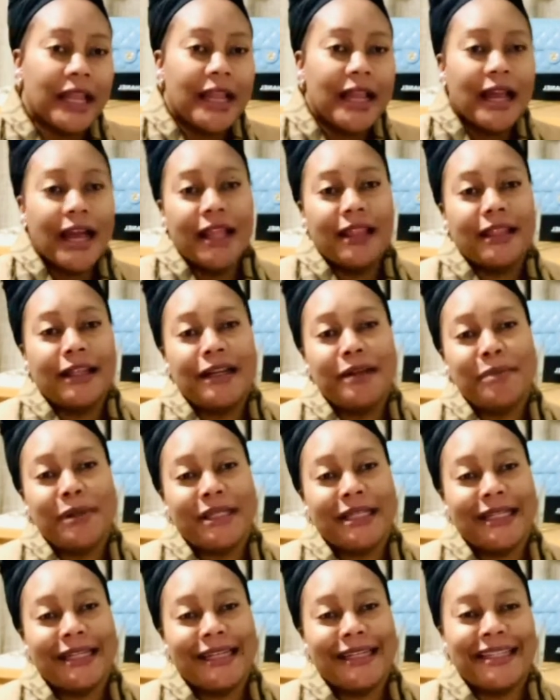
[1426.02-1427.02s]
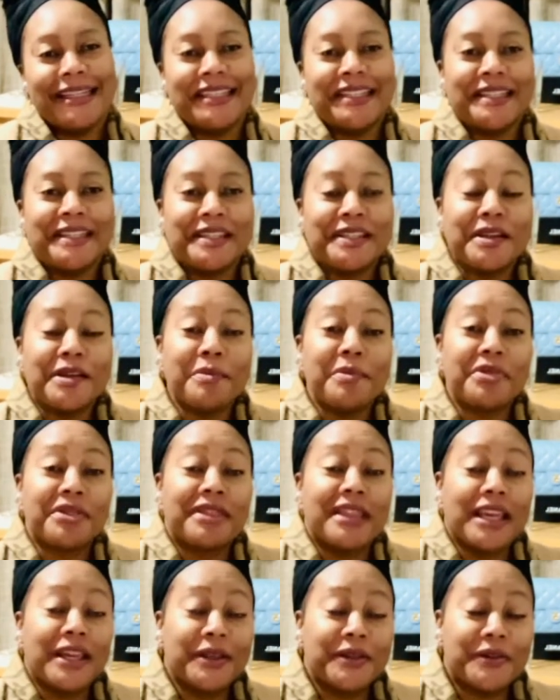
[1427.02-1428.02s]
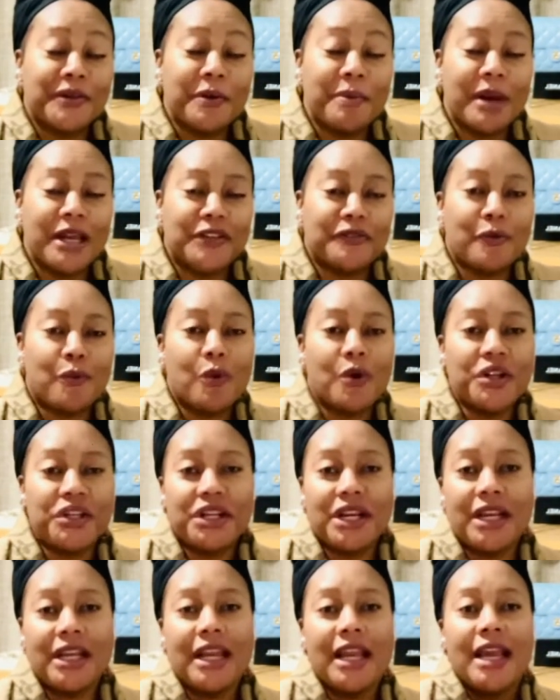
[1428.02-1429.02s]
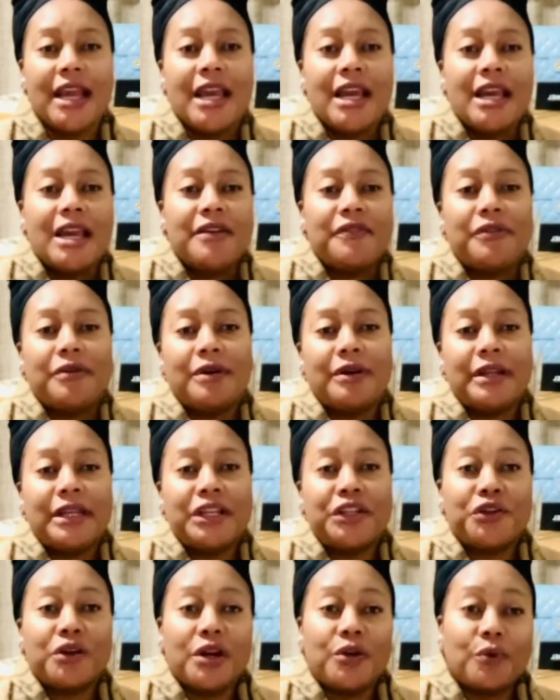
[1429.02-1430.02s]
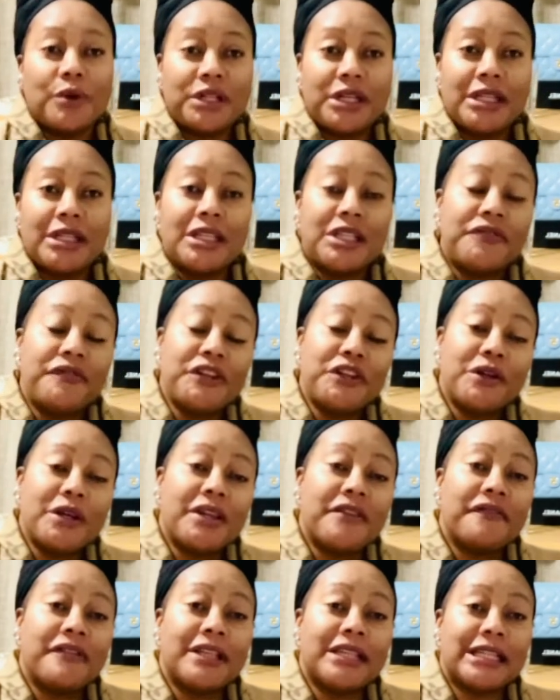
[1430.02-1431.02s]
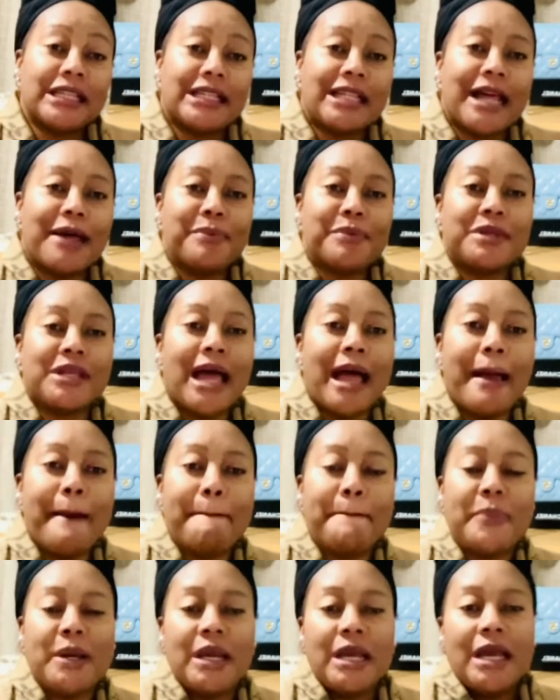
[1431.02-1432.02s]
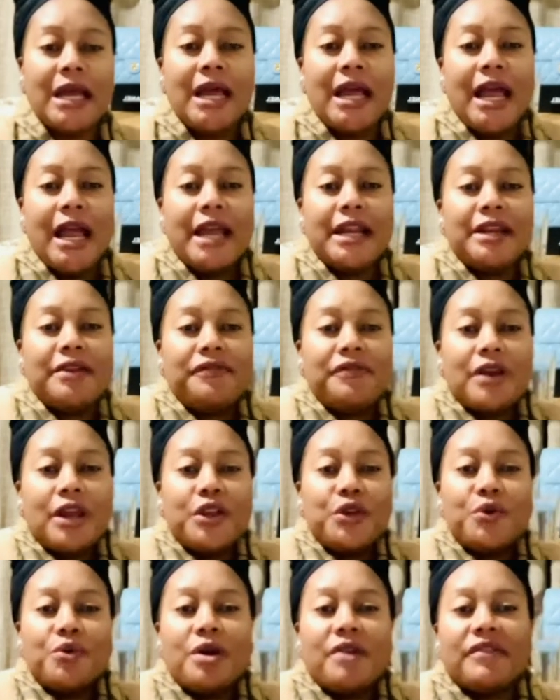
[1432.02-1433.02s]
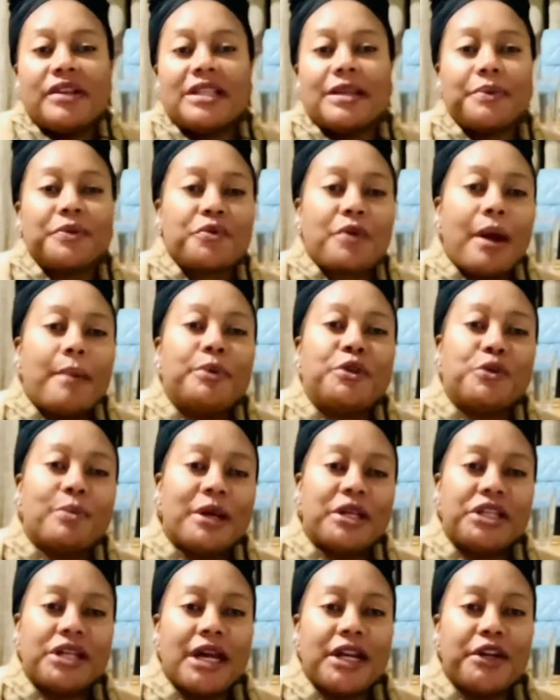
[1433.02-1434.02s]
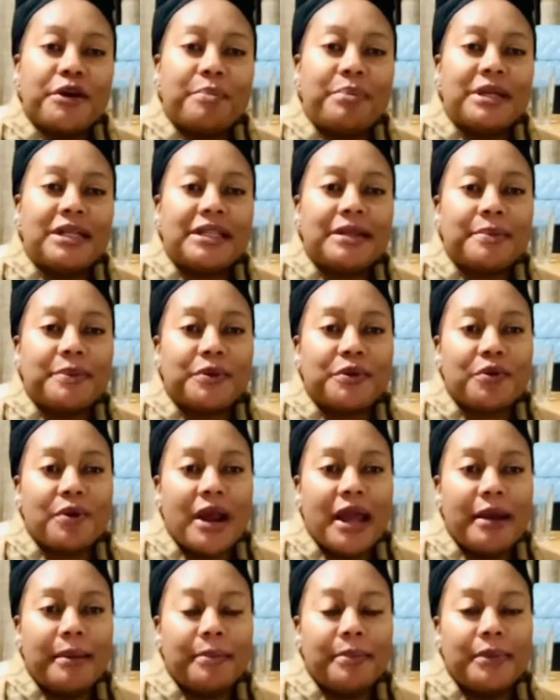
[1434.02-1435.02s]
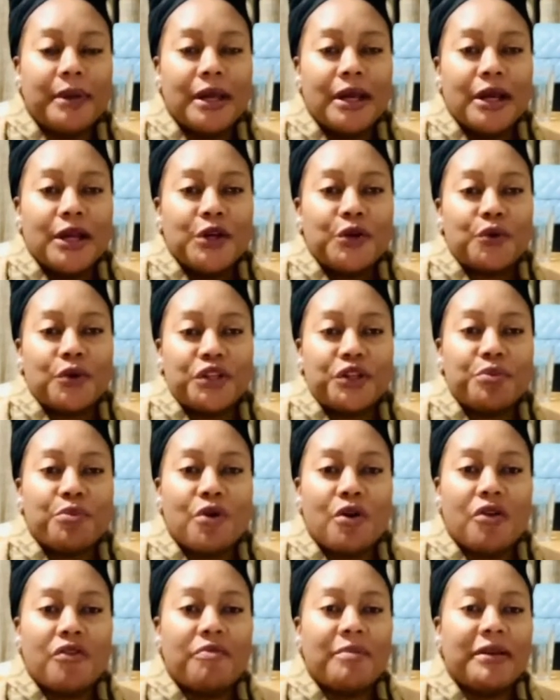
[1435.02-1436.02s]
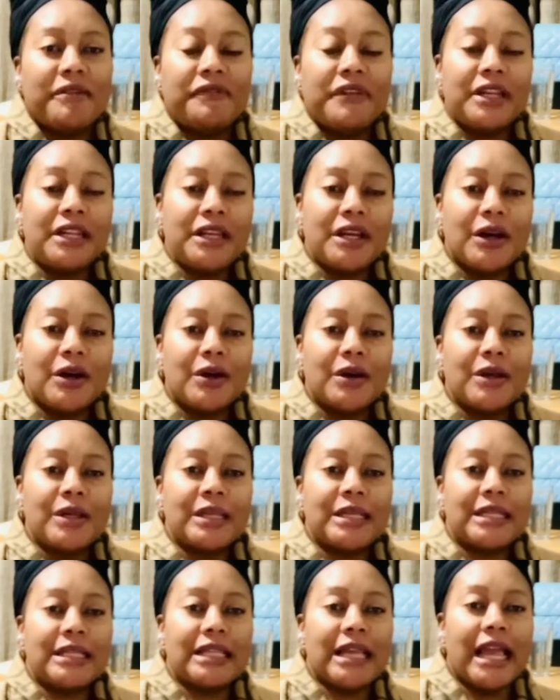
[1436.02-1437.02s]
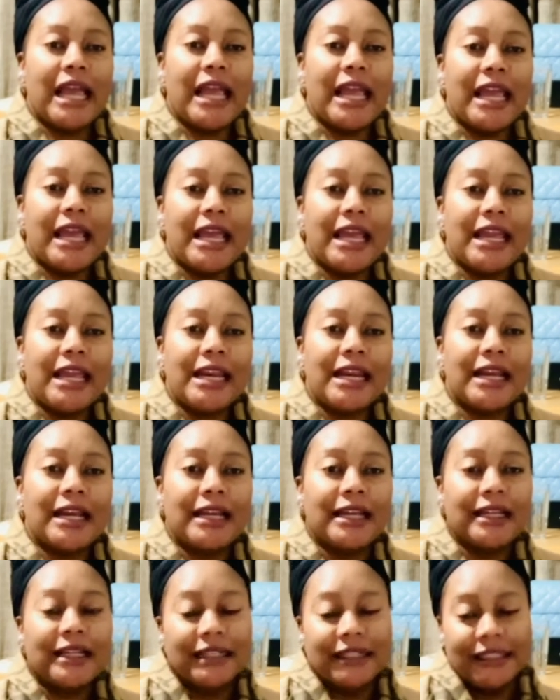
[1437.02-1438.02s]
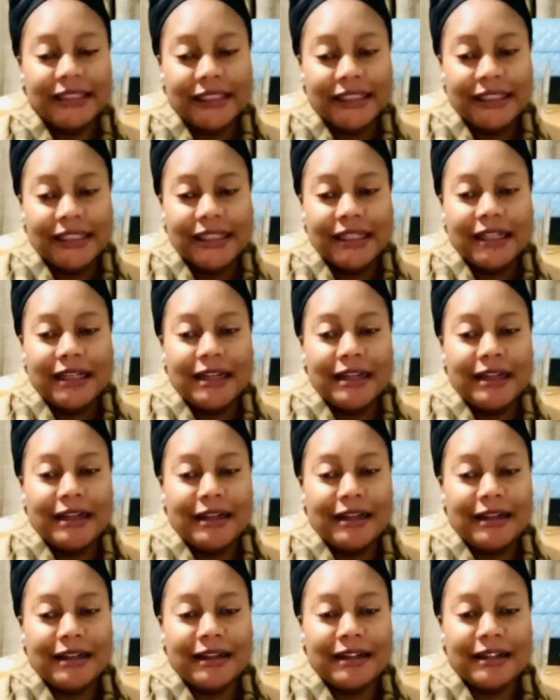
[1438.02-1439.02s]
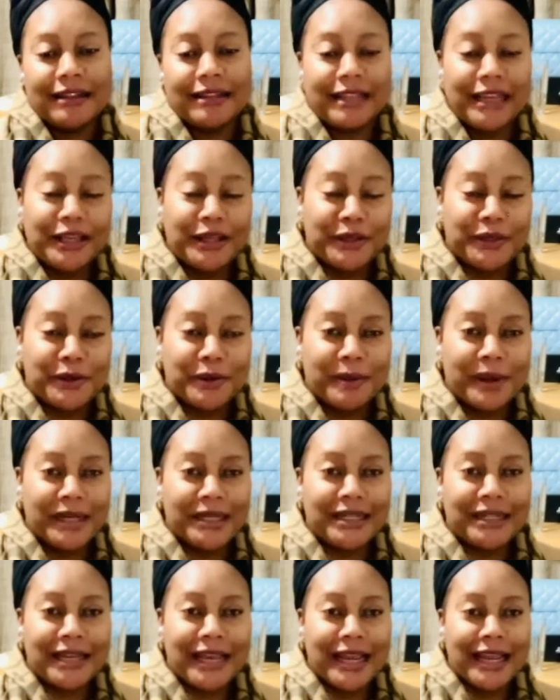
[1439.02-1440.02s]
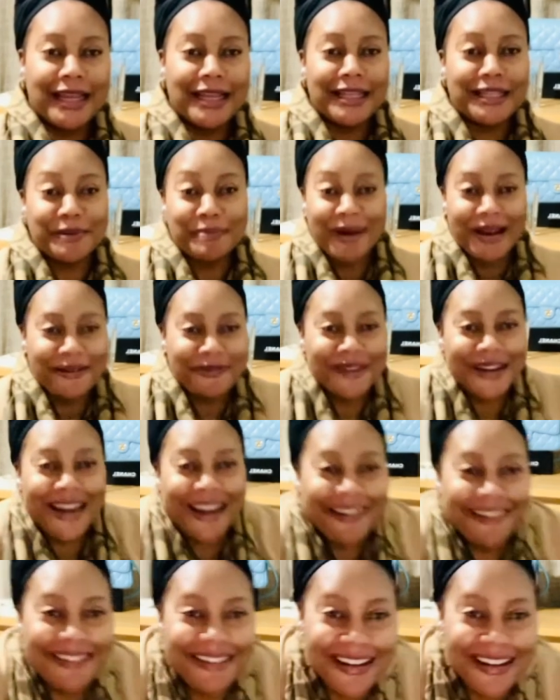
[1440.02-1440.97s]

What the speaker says: and the limited edition. So thank you so much for watching. If you enjoyed watching this video, give us a thumbs up. And if you're new, you haven't subscribed to my channel, please subscribe. Watch more of my videos, and thank you so much. It's bye for now.